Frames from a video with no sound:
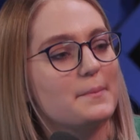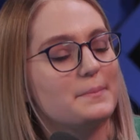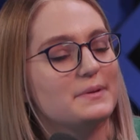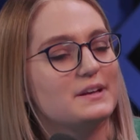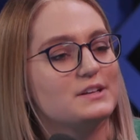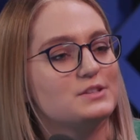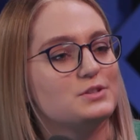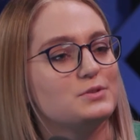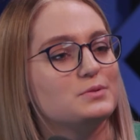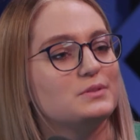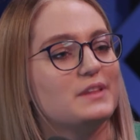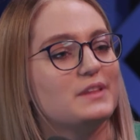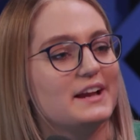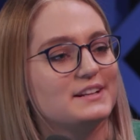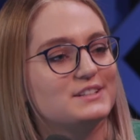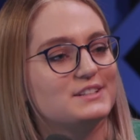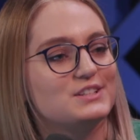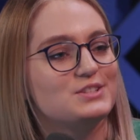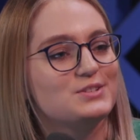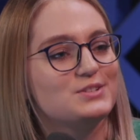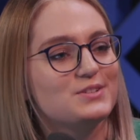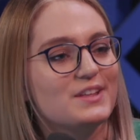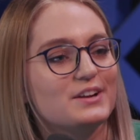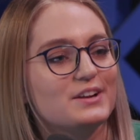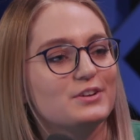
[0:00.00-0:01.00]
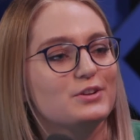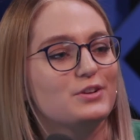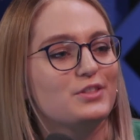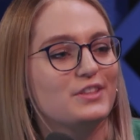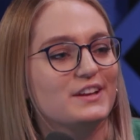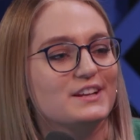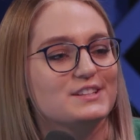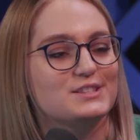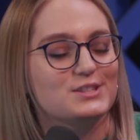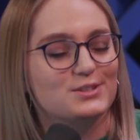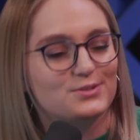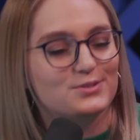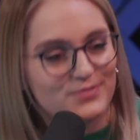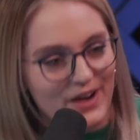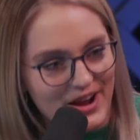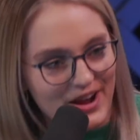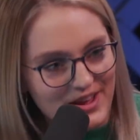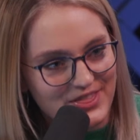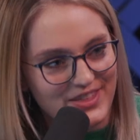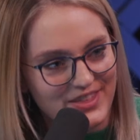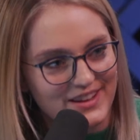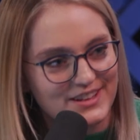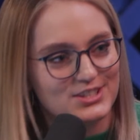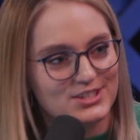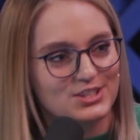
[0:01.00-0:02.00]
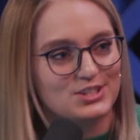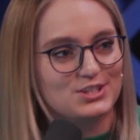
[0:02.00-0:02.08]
because you like to do that, or you think it's the right thing to